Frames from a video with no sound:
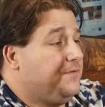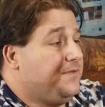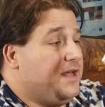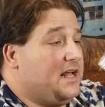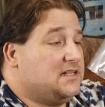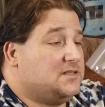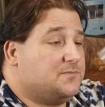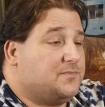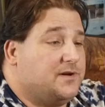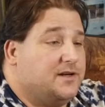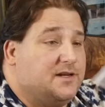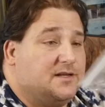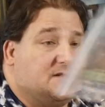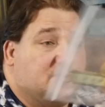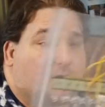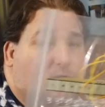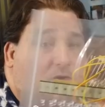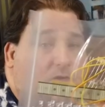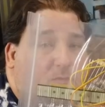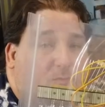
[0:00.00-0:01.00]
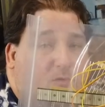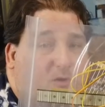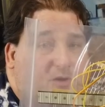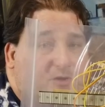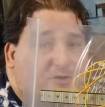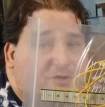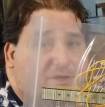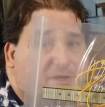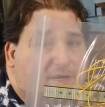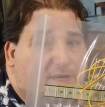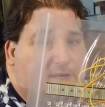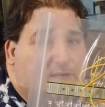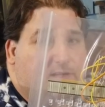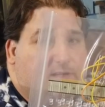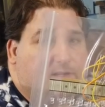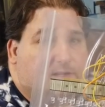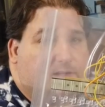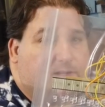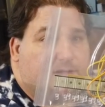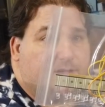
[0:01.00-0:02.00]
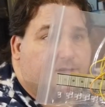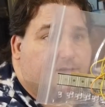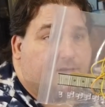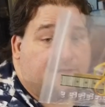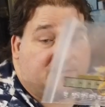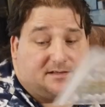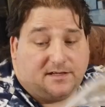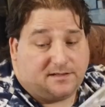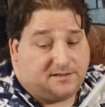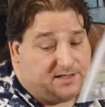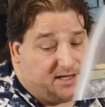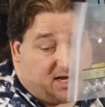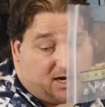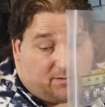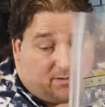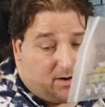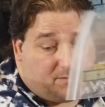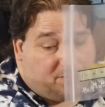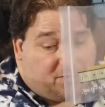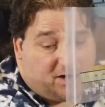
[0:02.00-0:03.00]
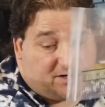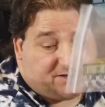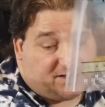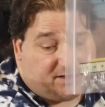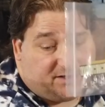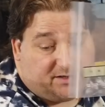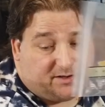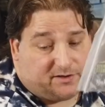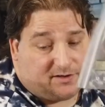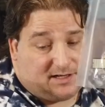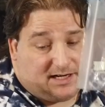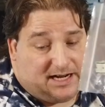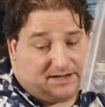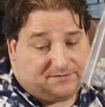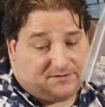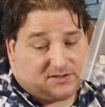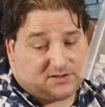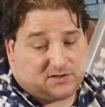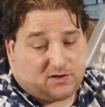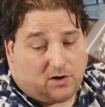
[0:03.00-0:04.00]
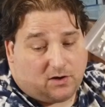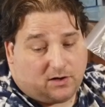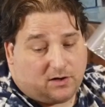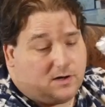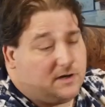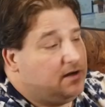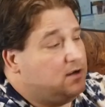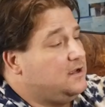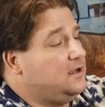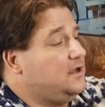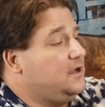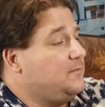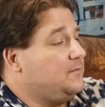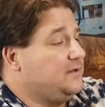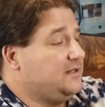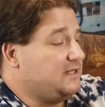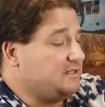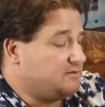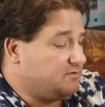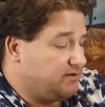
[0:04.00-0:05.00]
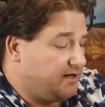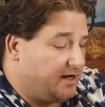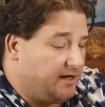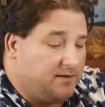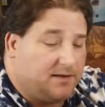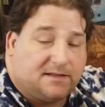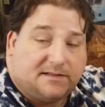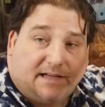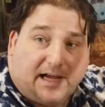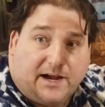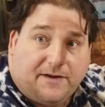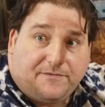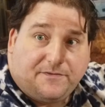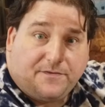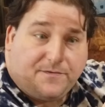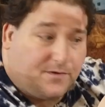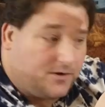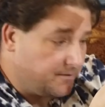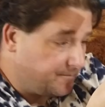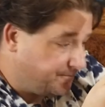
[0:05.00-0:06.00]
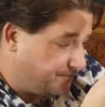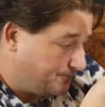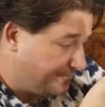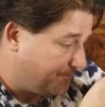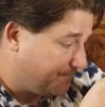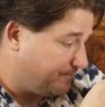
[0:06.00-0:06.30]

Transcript: That's pretty neat. So all the parts you need. This is a D I Y project. You're going to have to solder. That's okay. That's half the fun.